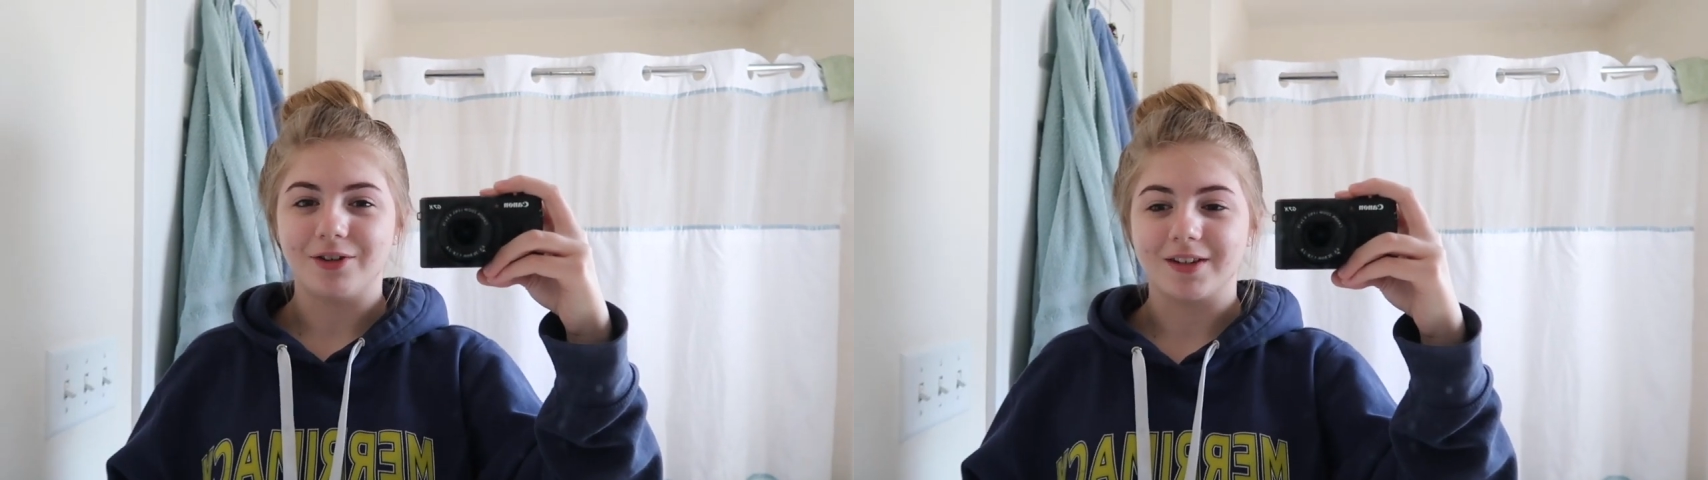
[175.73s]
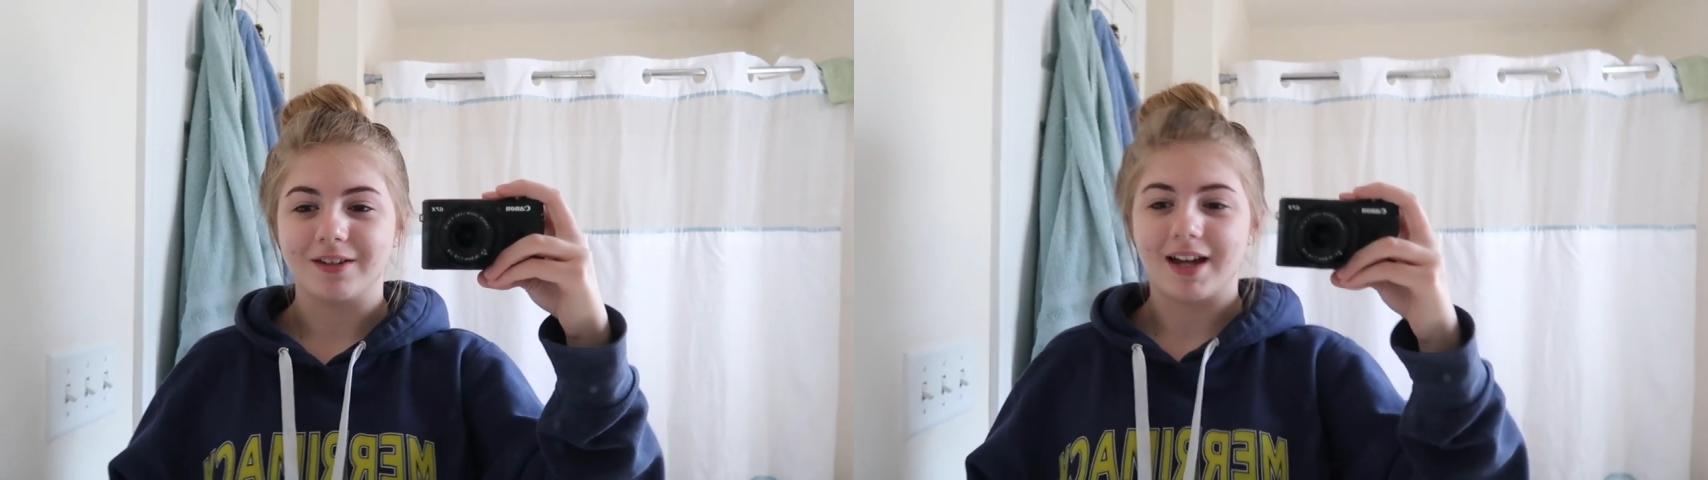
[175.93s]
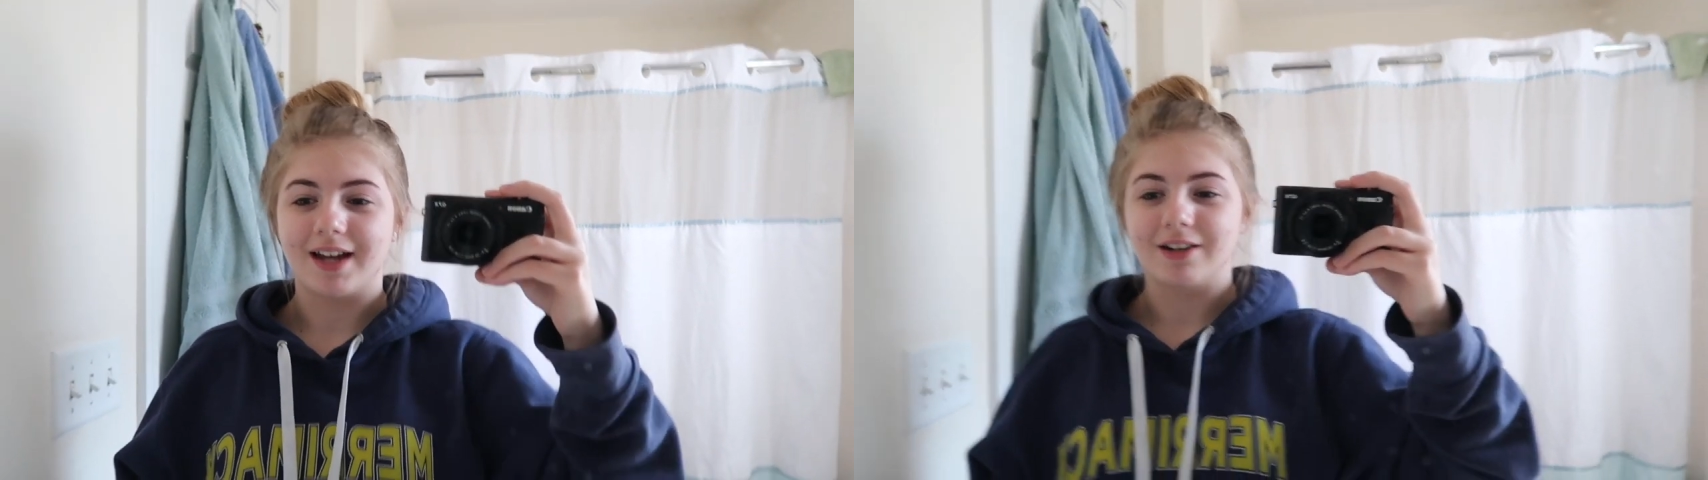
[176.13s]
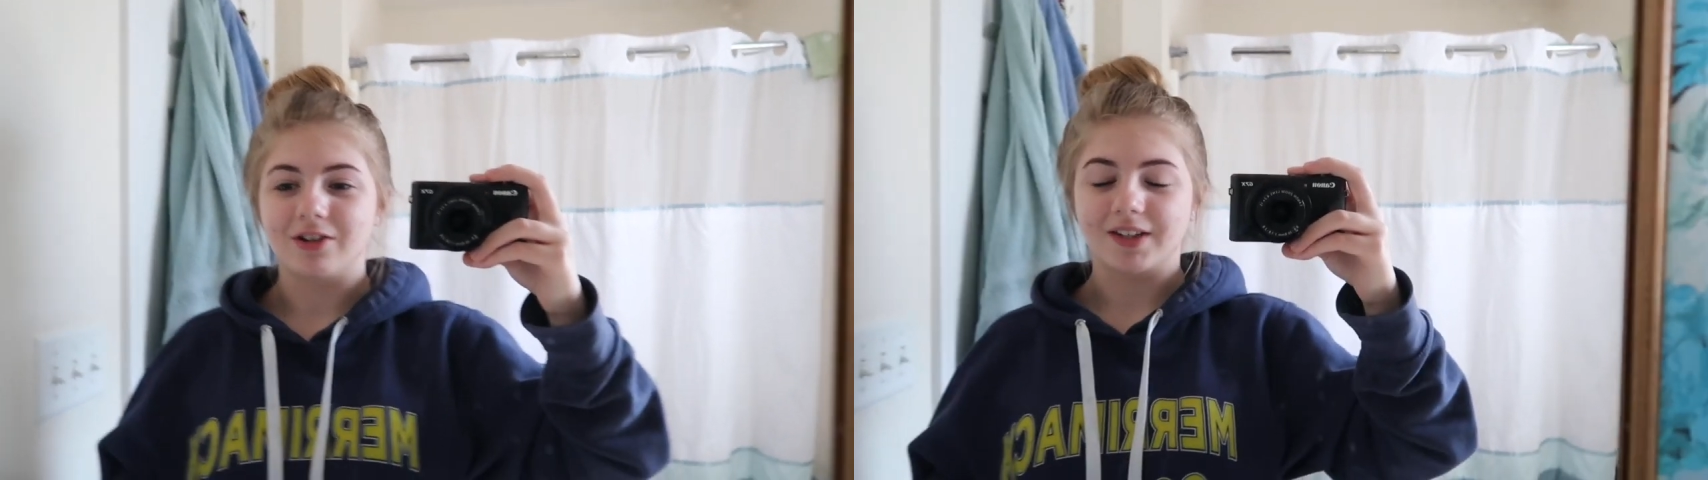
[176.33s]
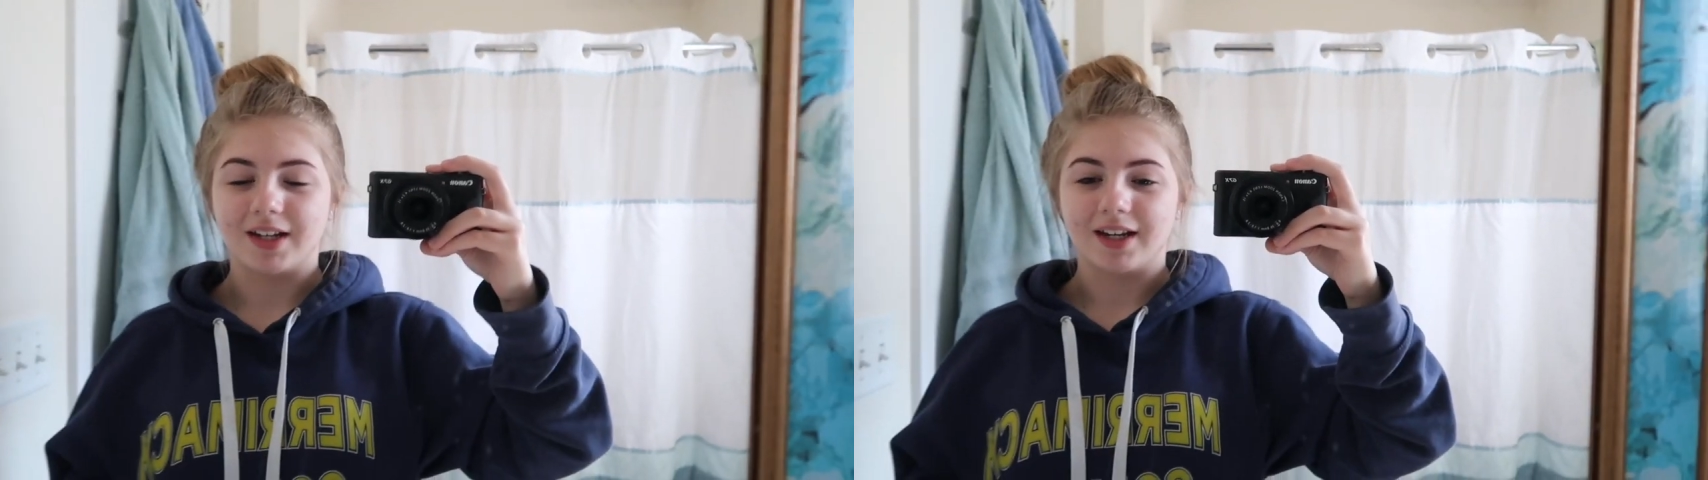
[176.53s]
This is kind of
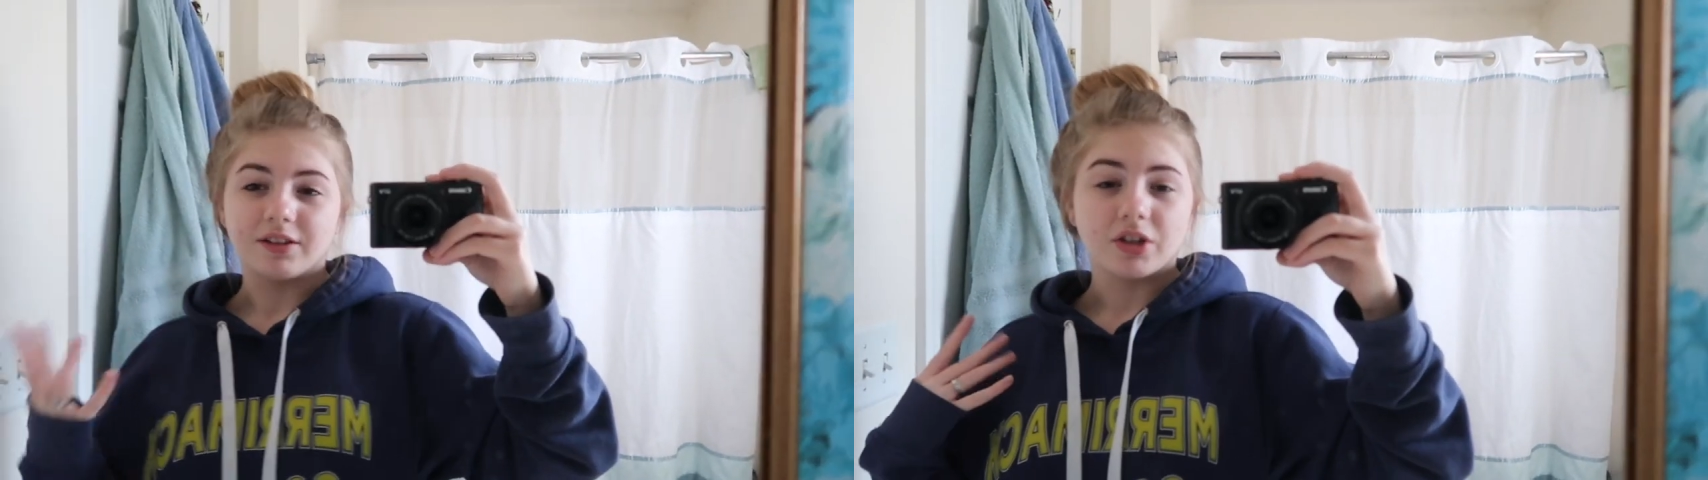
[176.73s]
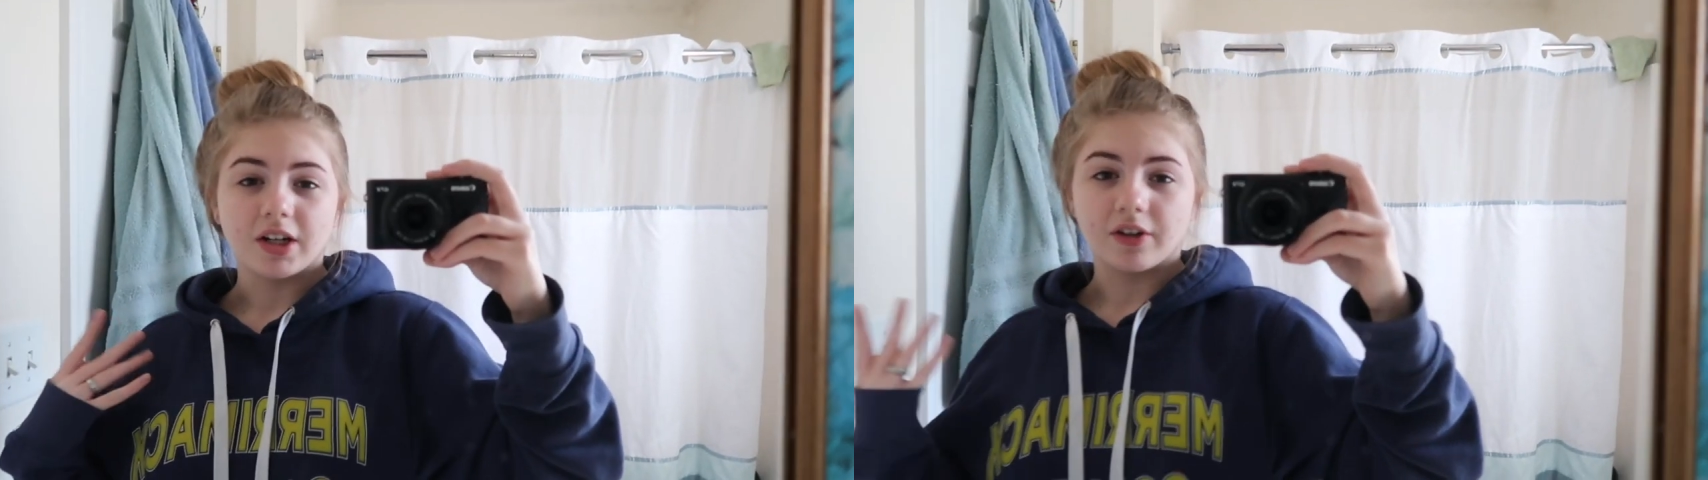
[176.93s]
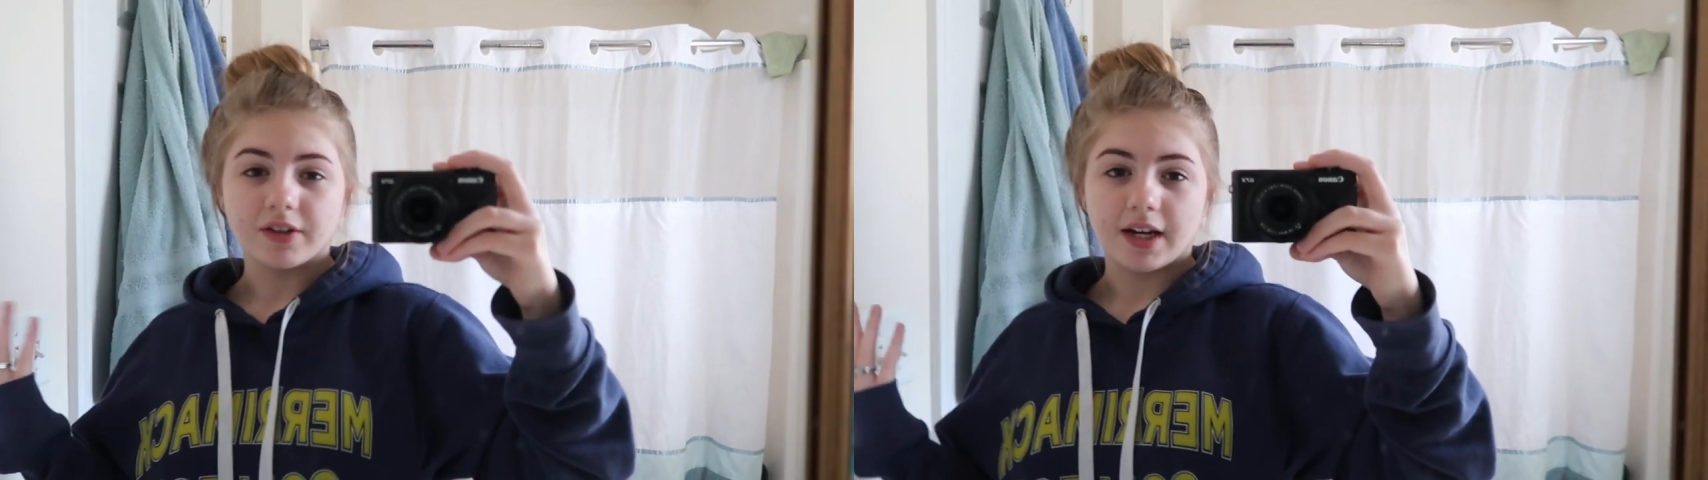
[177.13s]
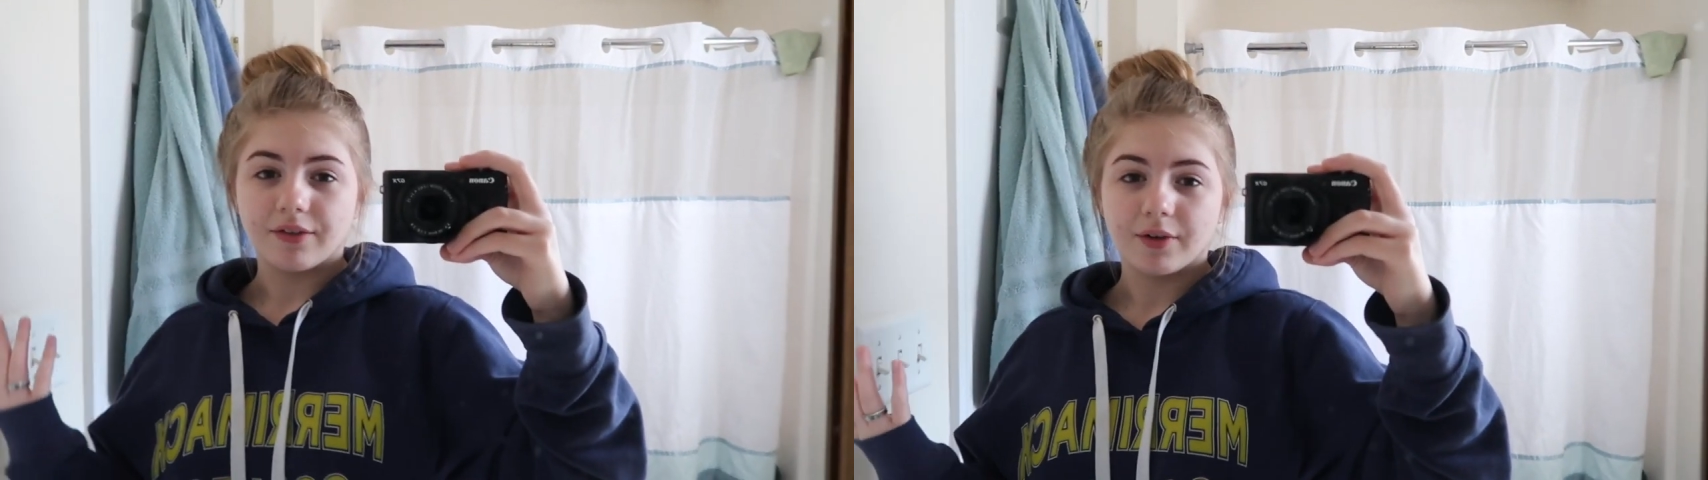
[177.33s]
just like a chill day